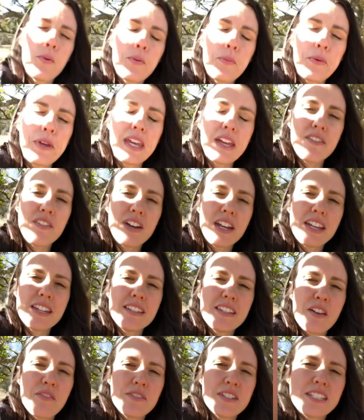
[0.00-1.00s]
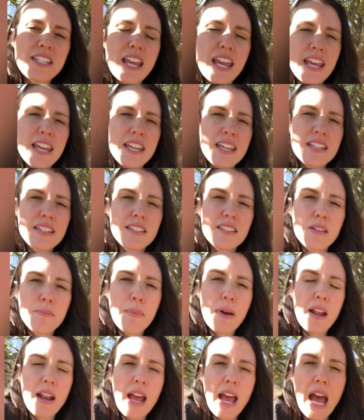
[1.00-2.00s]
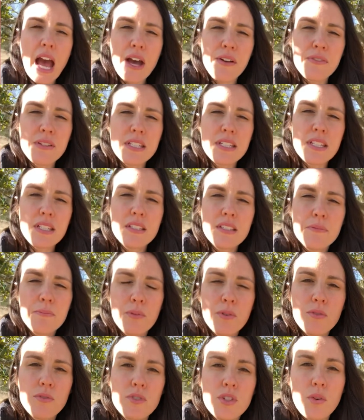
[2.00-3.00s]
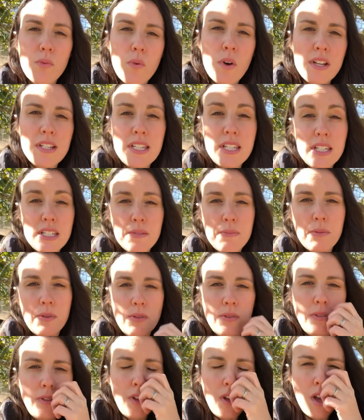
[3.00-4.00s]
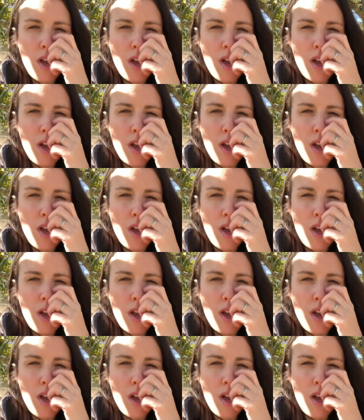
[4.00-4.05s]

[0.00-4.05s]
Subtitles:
we give our kids every day, is about a half a teaspoon to 1 teaspoon.